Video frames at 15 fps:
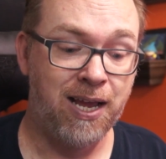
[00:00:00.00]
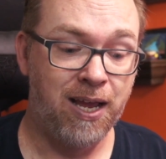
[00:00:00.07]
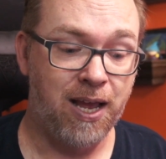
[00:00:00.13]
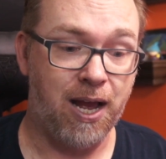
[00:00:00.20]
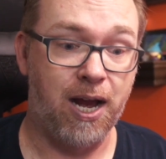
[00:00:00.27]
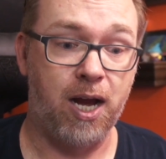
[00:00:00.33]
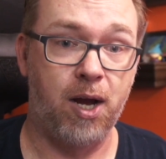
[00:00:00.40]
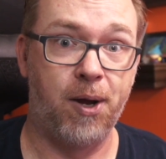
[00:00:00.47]

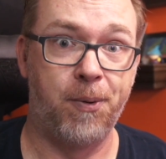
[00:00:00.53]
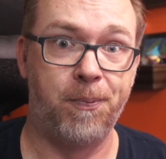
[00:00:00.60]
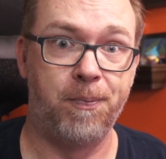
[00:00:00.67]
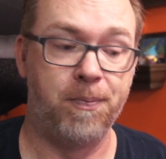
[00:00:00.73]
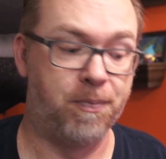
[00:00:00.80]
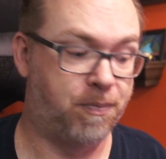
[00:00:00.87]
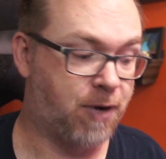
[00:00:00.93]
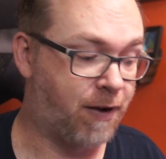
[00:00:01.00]

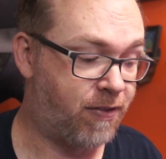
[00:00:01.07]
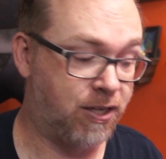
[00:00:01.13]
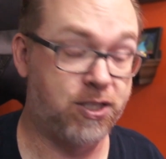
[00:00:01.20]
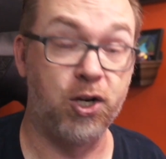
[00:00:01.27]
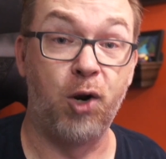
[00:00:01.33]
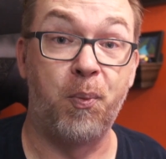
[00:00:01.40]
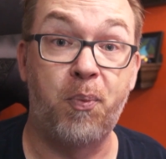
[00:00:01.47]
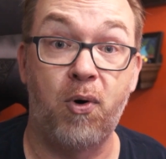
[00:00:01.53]
um, of this
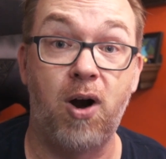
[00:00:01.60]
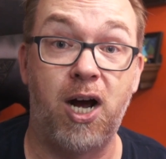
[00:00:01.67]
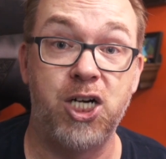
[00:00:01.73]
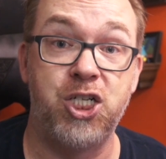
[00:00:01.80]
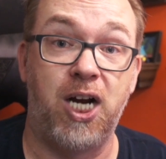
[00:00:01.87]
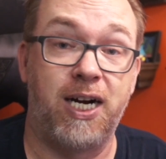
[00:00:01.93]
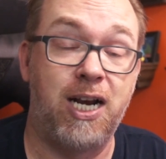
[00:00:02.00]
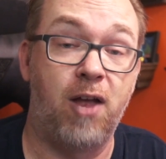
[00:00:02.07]
little
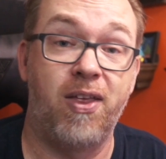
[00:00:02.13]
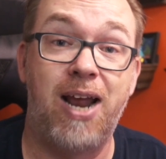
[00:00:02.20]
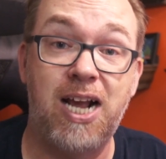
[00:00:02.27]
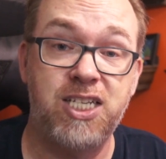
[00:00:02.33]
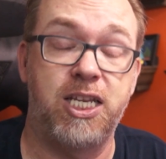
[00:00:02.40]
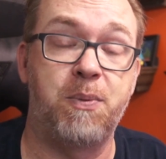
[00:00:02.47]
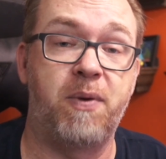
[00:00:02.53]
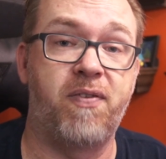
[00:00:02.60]
project. Now the next
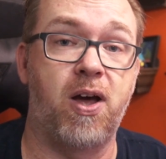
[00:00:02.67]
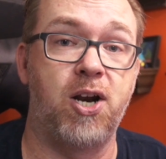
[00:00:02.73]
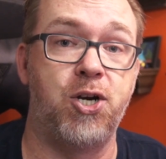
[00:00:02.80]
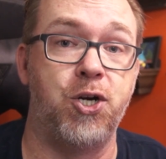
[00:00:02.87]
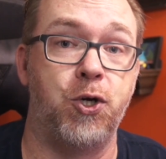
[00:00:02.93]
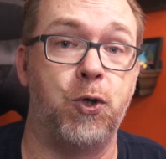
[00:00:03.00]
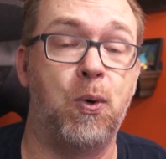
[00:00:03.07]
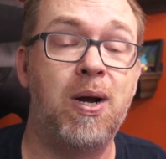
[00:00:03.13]
thing we've got to
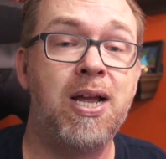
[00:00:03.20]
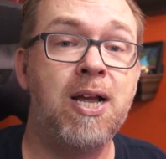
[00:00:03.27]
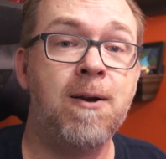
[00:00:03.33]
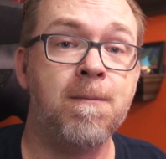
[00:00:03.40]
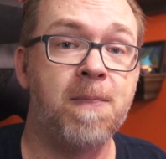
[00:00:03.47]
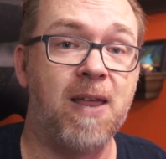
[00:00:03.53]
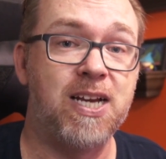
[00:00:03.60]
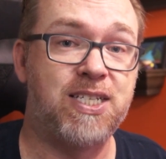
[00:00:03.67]
do
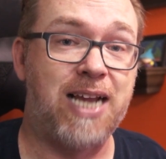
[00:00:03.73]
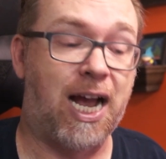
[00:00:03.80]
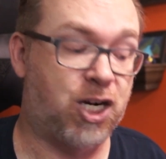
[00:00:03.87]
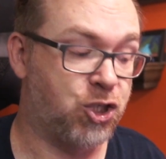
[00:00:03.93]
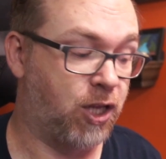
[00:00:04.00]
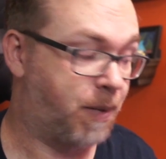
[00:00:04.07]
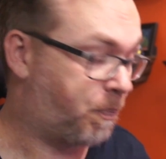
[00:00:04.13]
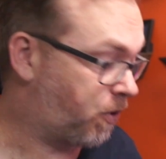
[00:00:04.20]
is
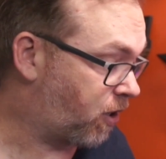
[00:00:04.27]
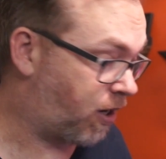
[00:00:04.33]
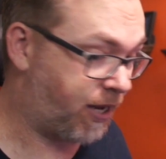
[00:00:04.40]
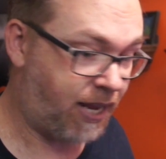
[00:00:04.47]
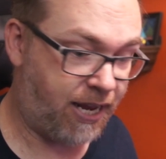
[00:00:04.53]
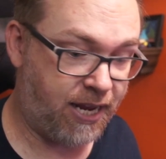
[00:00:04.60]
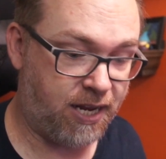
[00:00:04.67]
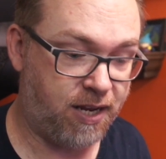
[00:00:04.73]
actually plug
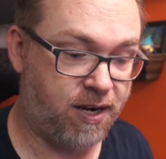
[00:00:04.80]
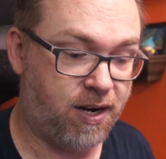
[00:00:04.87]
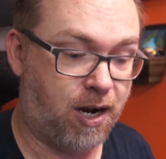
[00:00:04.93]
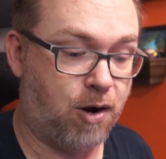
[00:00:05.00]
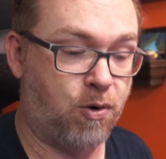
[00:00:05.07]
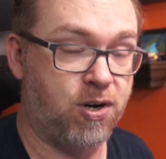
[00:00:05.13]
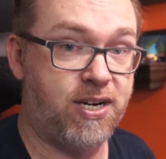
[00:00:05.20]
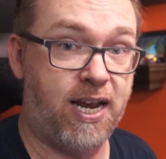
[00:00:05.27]
in
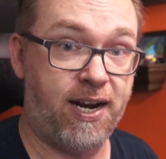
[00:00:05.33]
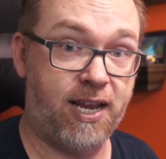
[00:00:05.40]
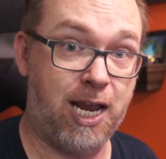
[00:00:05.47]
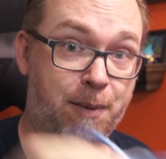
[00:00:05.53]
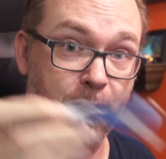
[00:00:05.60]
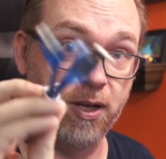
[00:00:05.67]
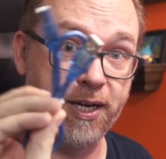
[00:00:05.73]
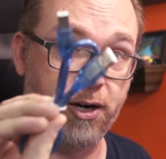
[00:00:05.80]
our data
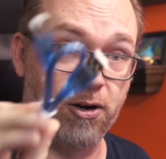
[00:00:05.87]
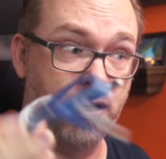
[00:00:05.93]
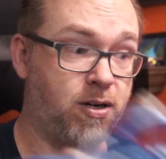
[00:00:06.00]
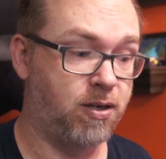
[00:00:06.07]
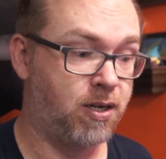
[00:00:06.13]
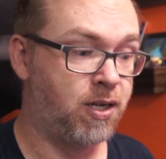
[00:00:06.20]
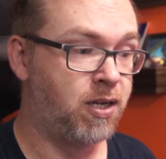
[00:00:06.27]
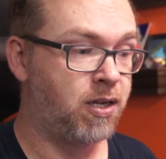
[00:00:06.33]
cable here
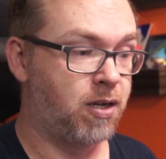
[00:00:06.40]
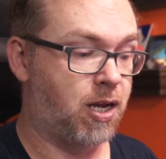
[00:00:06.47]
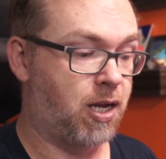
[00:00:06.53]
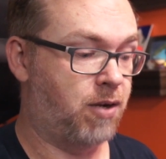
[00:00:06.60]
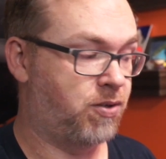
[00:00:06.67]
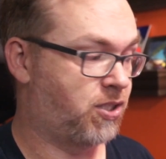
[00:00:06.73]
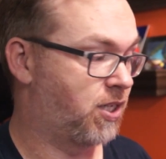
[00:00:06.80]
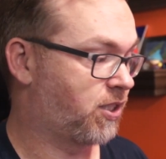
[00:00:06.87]
uh,
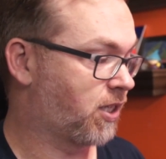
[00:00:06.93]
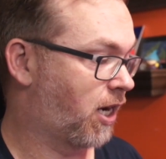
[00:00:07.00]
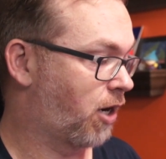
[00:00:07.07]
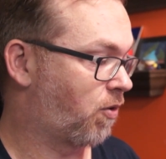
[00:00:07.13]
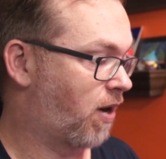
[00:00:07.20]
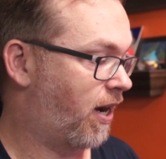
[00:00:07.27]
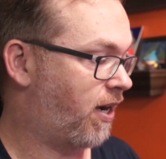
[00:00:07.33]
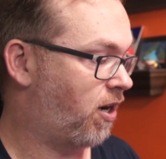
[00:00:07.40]
it's this guy
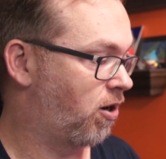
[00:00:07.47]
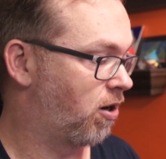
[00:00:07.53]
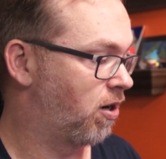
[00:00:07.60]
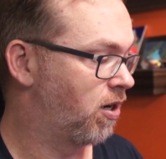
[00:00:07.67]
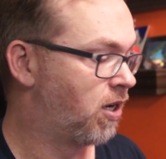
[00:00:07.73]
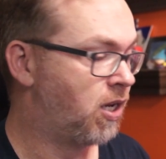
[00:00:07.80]
right here.